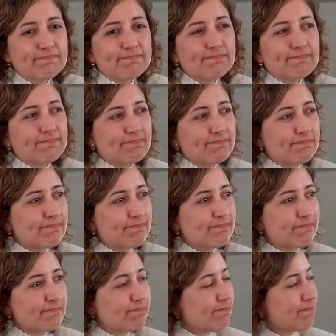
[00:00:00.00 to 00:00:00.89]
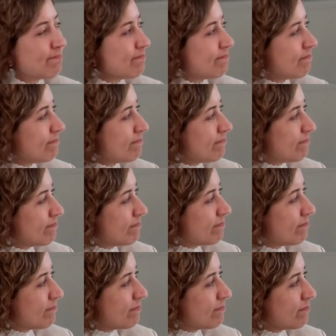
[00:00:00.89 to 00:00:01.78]

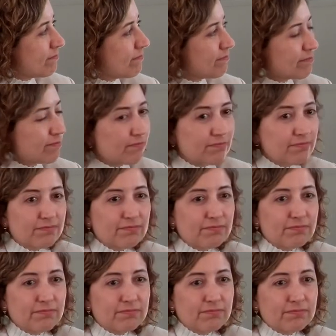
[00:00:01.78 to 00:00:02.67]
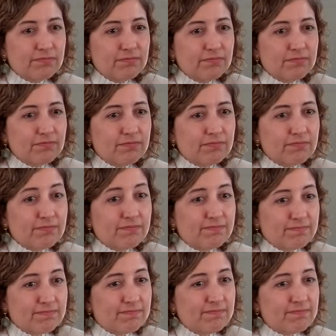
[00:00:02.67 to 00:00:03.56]

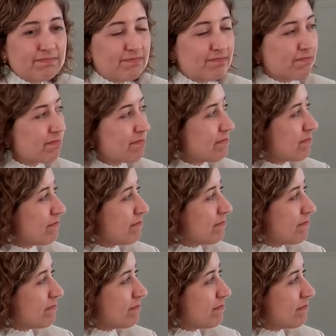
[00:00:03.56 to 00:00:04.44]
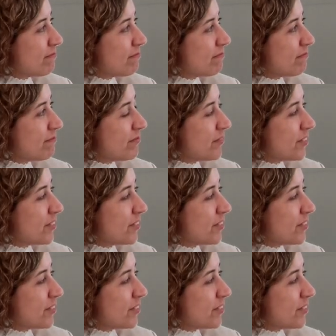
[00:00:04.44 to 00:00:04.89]
[no speech]